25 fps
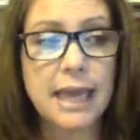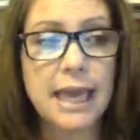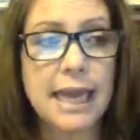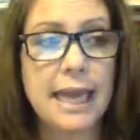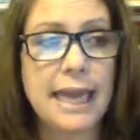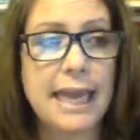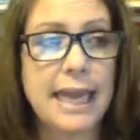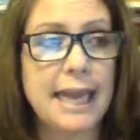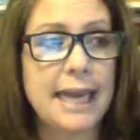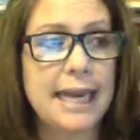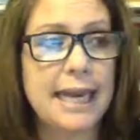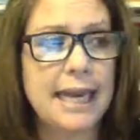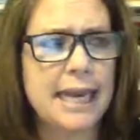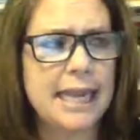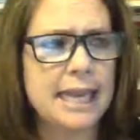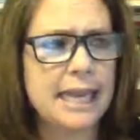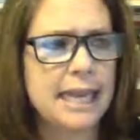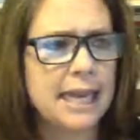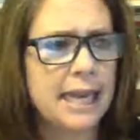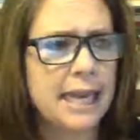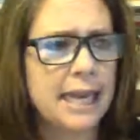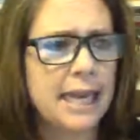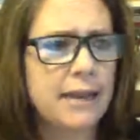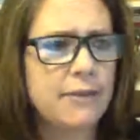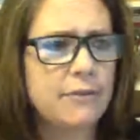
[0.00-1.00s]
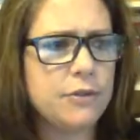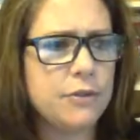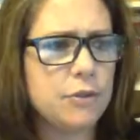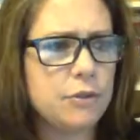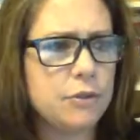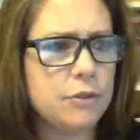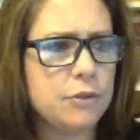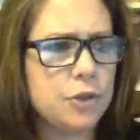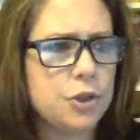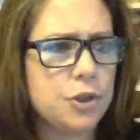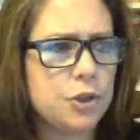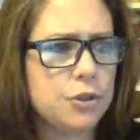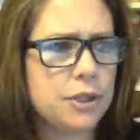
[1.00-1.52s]
and I think I have
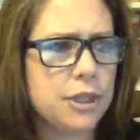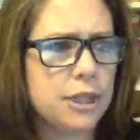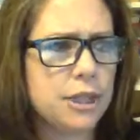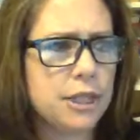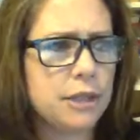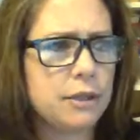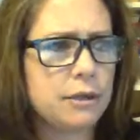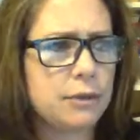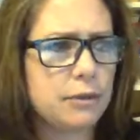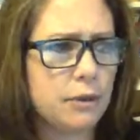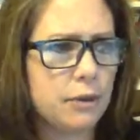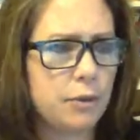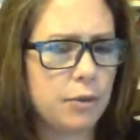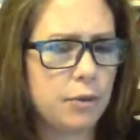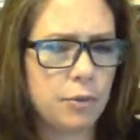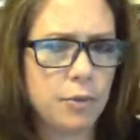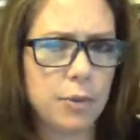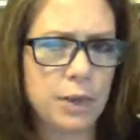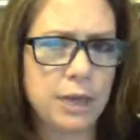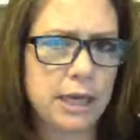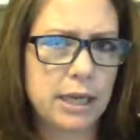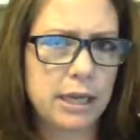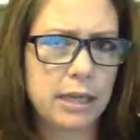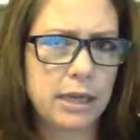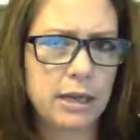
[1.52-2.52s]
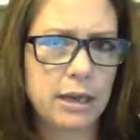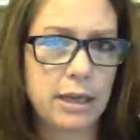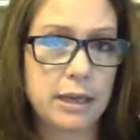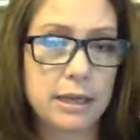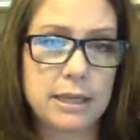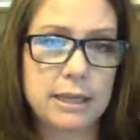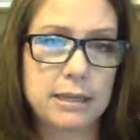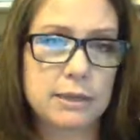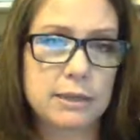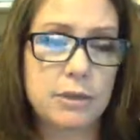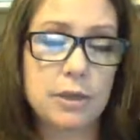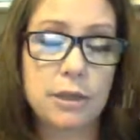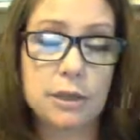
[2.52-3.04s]
you choosing
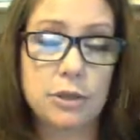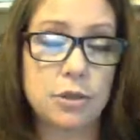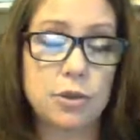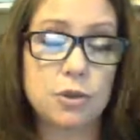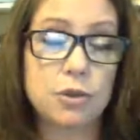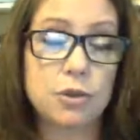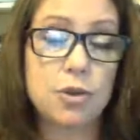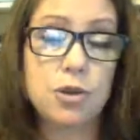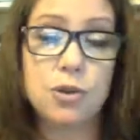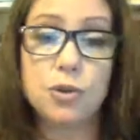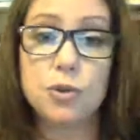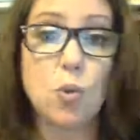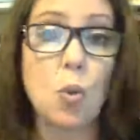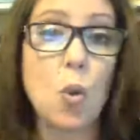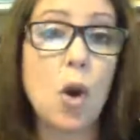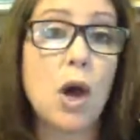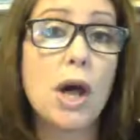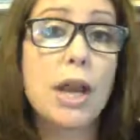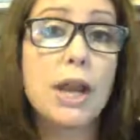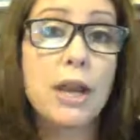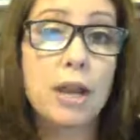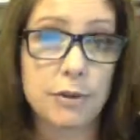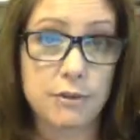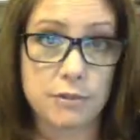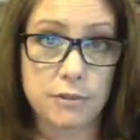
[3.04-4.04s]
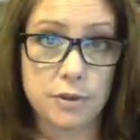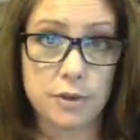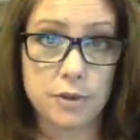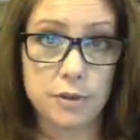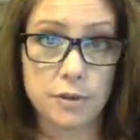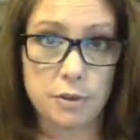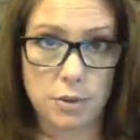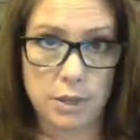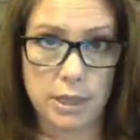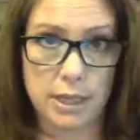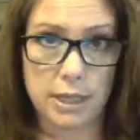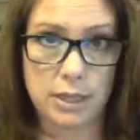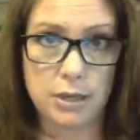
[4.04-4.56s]
3. You choose one of the
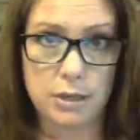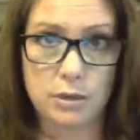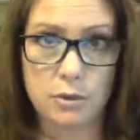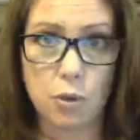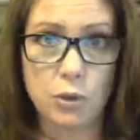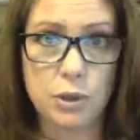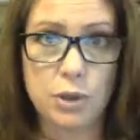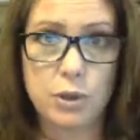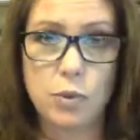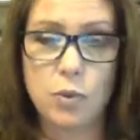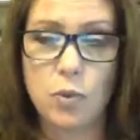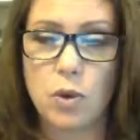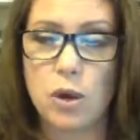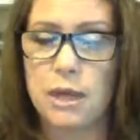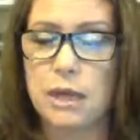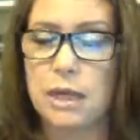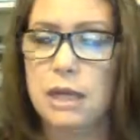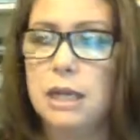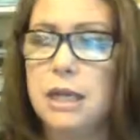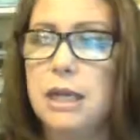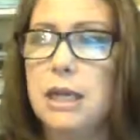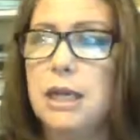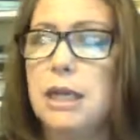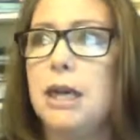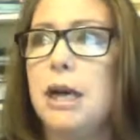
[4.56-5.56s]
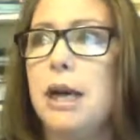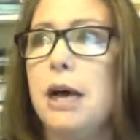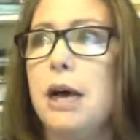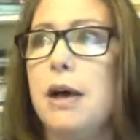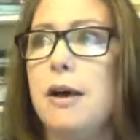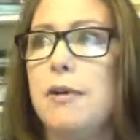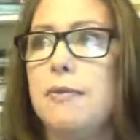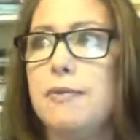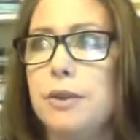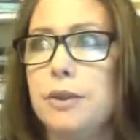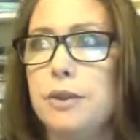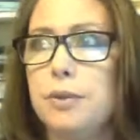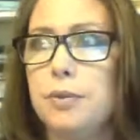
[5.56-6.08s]
3, only one
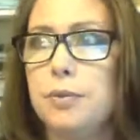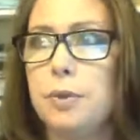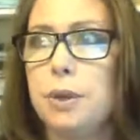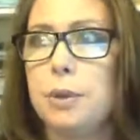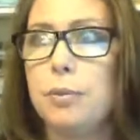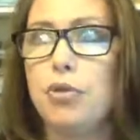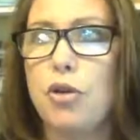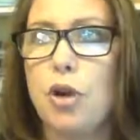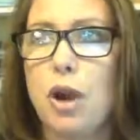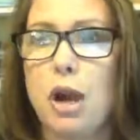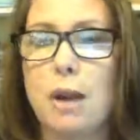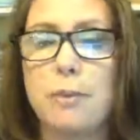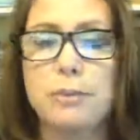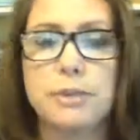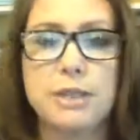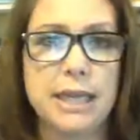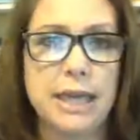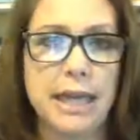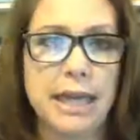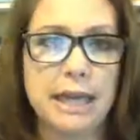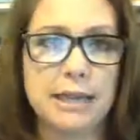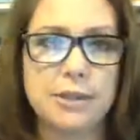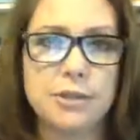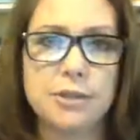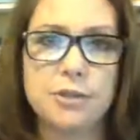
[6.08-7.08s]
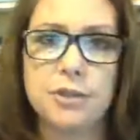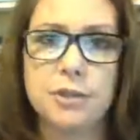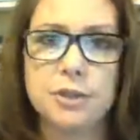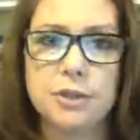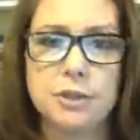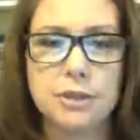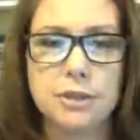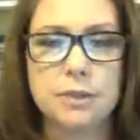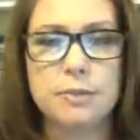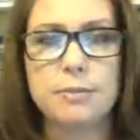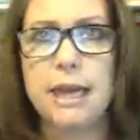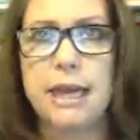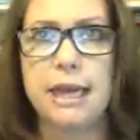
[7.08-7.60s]
of the 3 prompts to answer. This
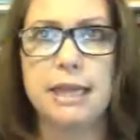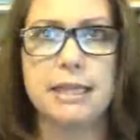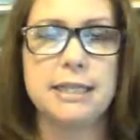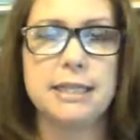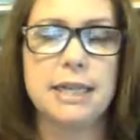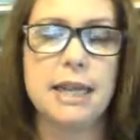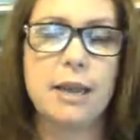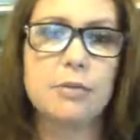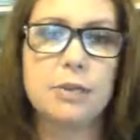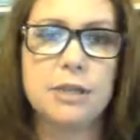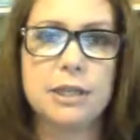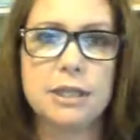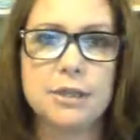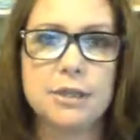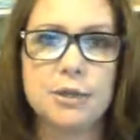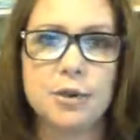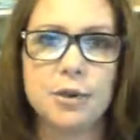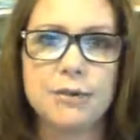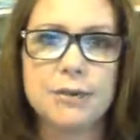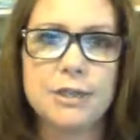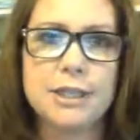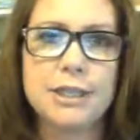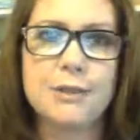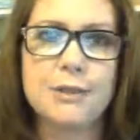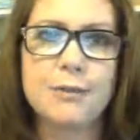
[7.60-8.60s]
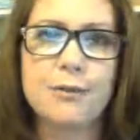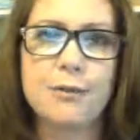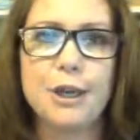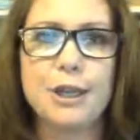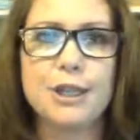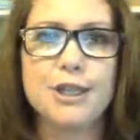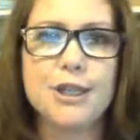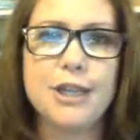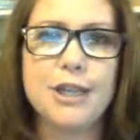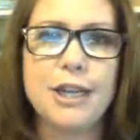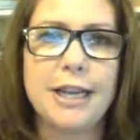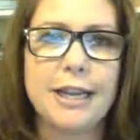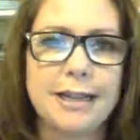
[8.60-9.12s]
is my attempt at sort of a
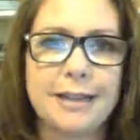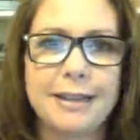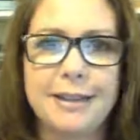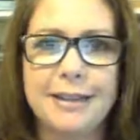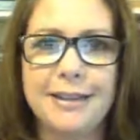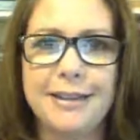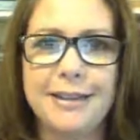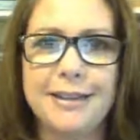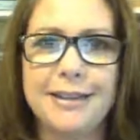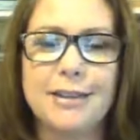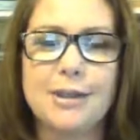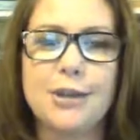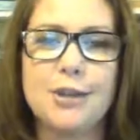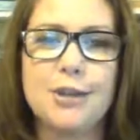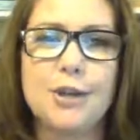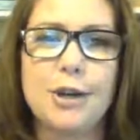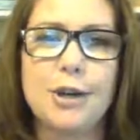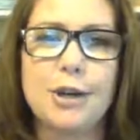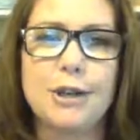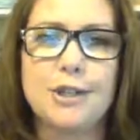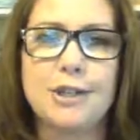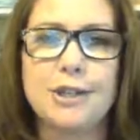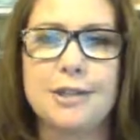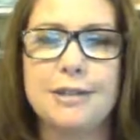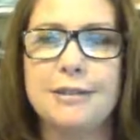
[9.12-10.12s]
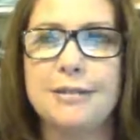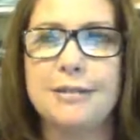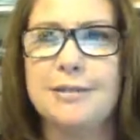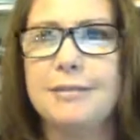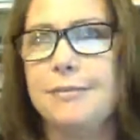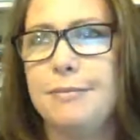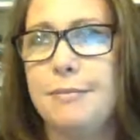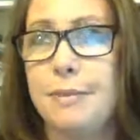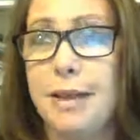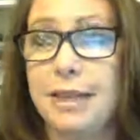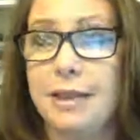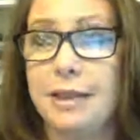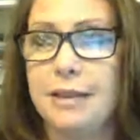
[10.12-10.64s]
differentiated instruction
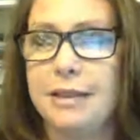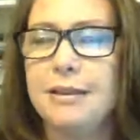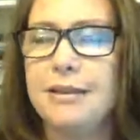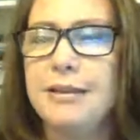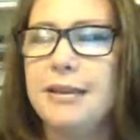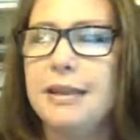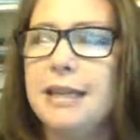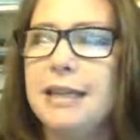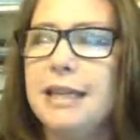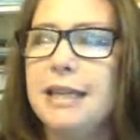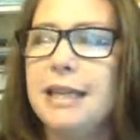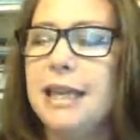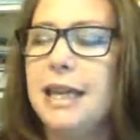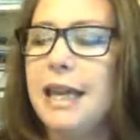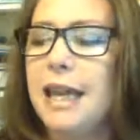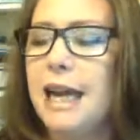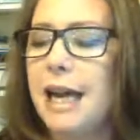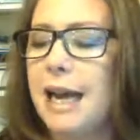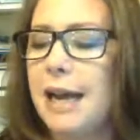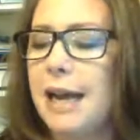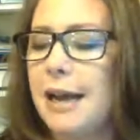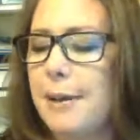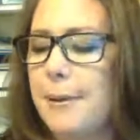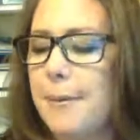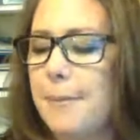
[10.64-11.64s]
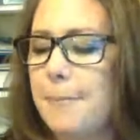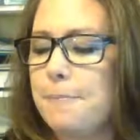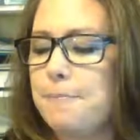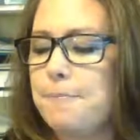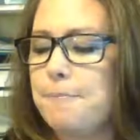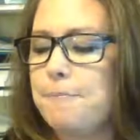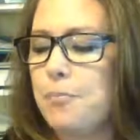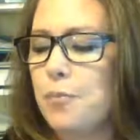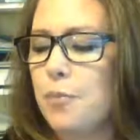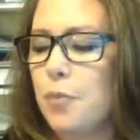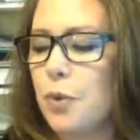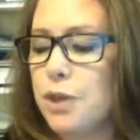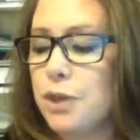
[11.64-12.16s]
method.
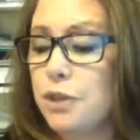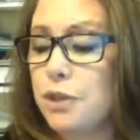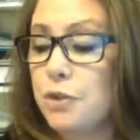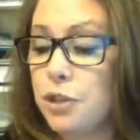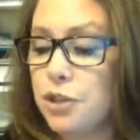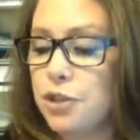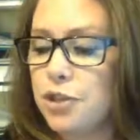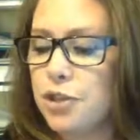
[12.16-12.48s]
where you can